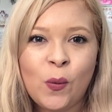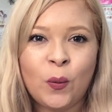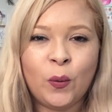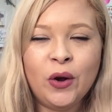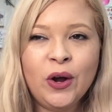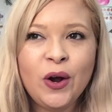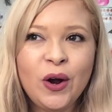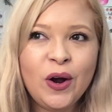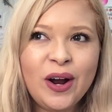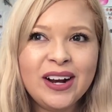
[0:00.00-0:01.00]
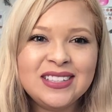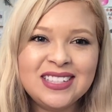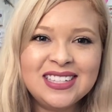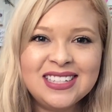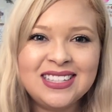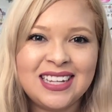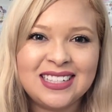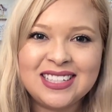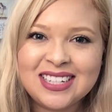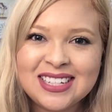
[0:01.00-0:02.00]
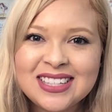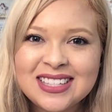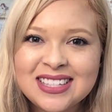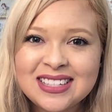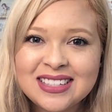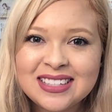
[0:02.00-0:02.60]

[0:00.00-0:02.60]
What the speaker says: words in a sentence.